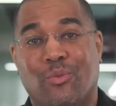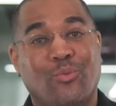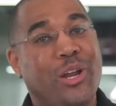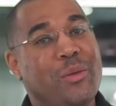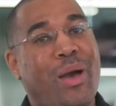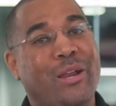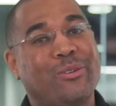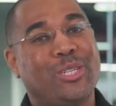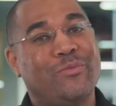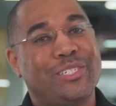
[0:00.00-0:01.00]
Running
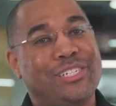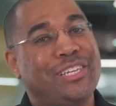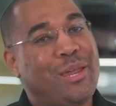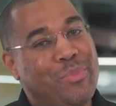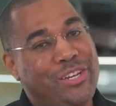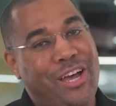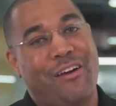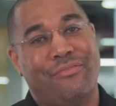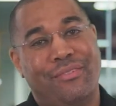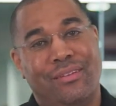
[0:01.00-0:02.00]
microservices can be
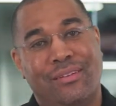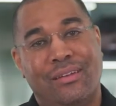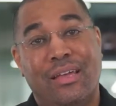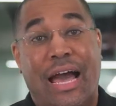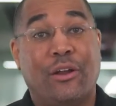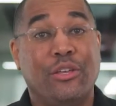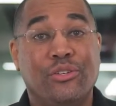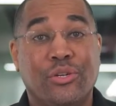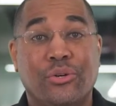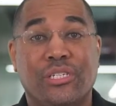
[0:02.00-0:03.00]
tough. How do you
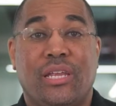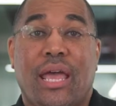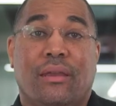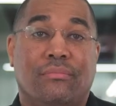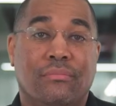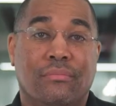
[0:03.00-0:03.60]
store state?